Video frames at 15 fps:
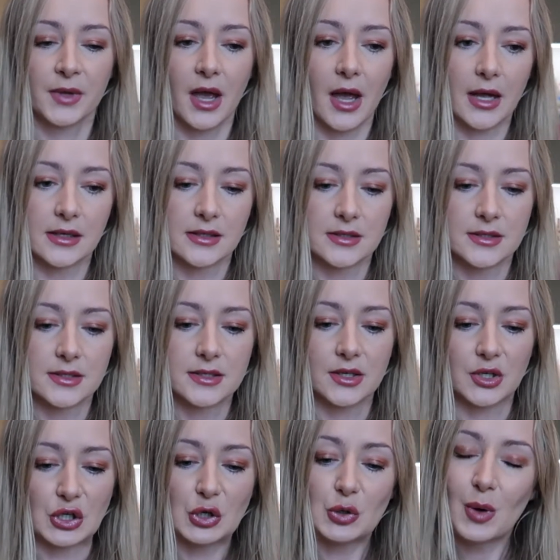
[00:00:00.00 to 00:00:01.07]
And
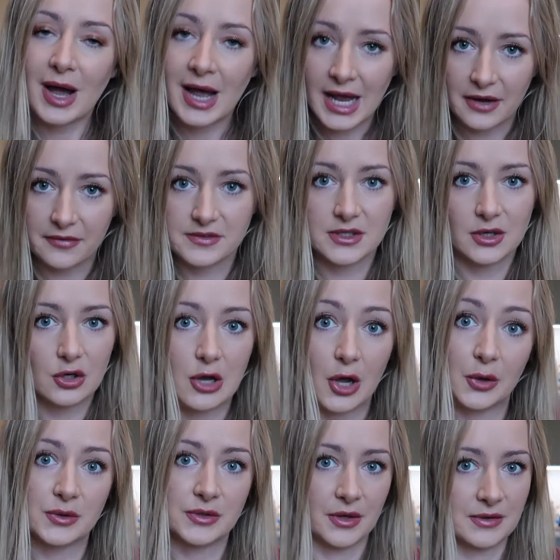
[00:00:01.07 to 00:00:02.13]
you have to
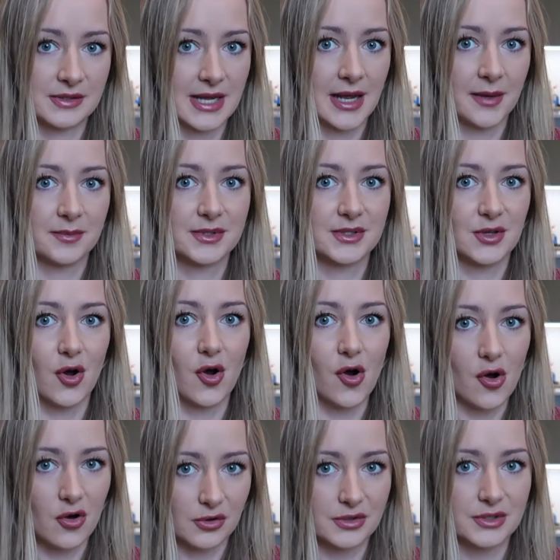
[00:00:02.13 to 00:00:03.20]
load those apps
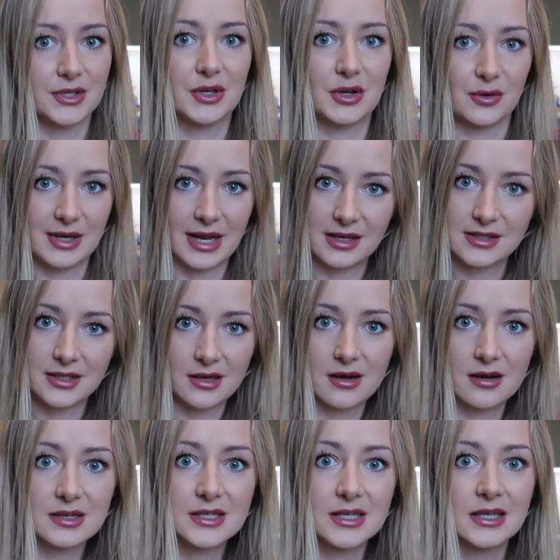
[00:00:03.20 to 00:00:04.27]
onto your Nectar
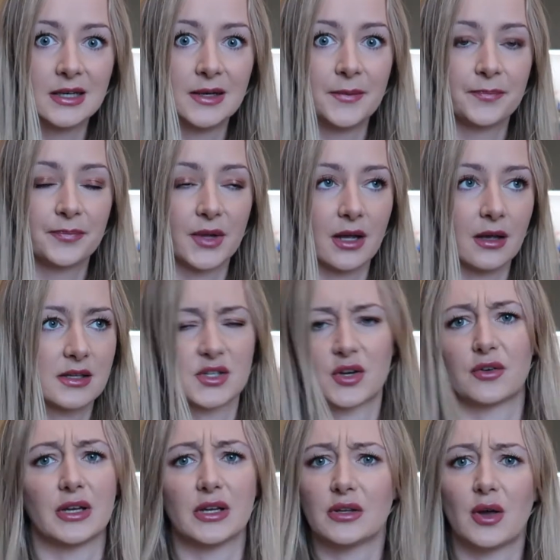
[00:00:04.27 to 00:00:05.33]
card.
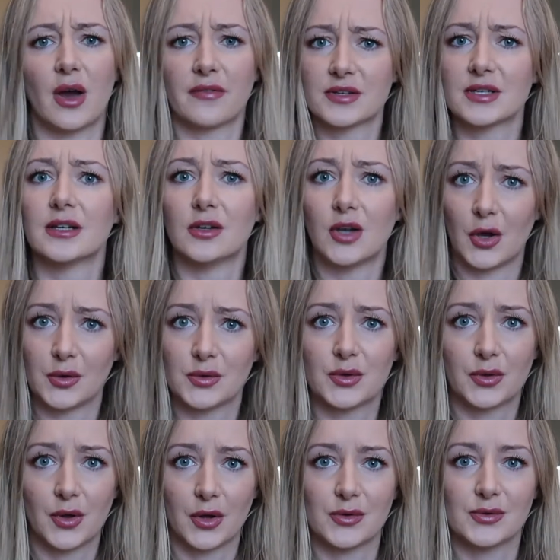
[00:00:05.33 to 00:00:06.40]
You have to load
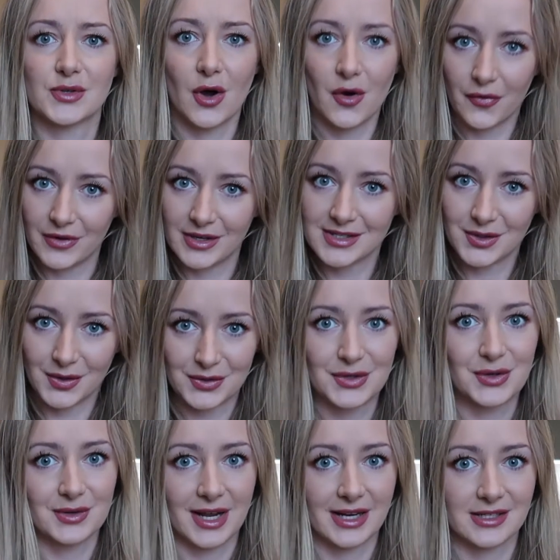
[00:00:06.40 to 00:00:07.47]
those offers onto
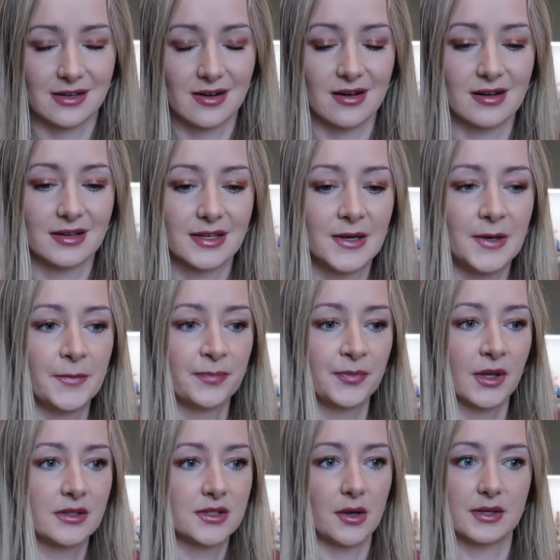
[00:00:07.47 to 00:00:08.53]
your Nectar card.
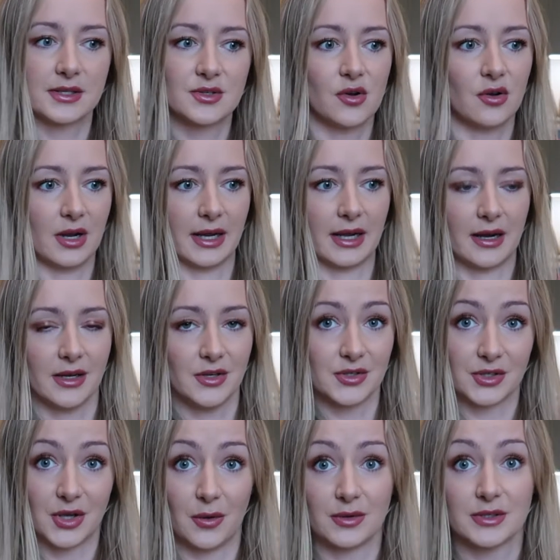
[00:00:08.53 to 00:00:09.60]
So it's not like I can
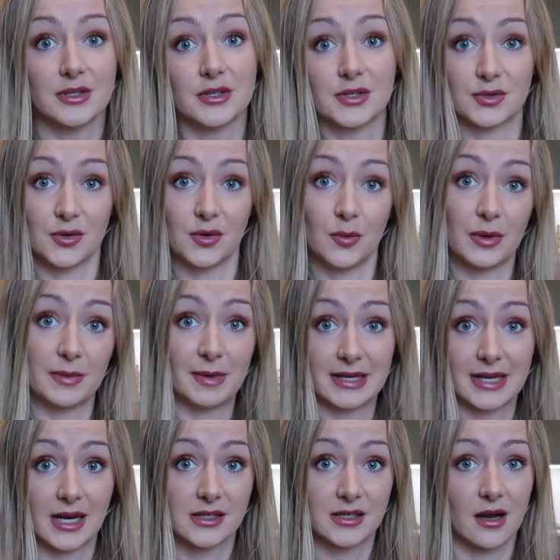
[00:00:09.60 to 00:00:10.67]
just go into the store with my
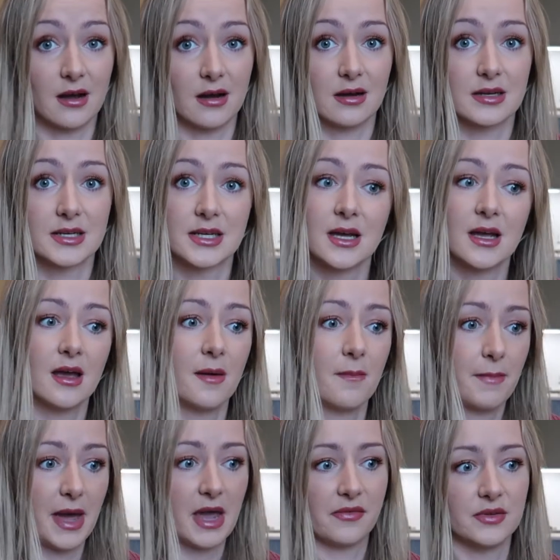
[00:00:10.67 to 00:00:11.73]
Nectar card,
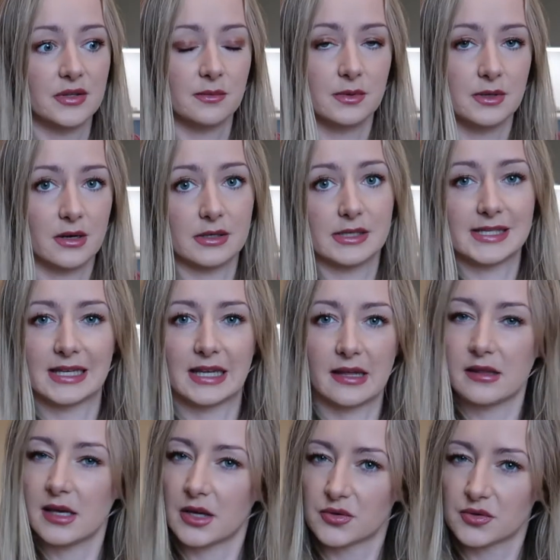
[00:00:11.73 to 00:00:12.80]
pay for the bananas and
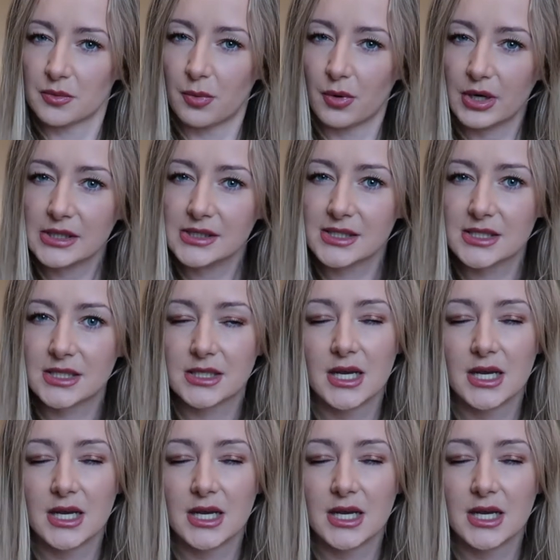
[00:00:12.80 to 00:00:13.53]
get the extra points.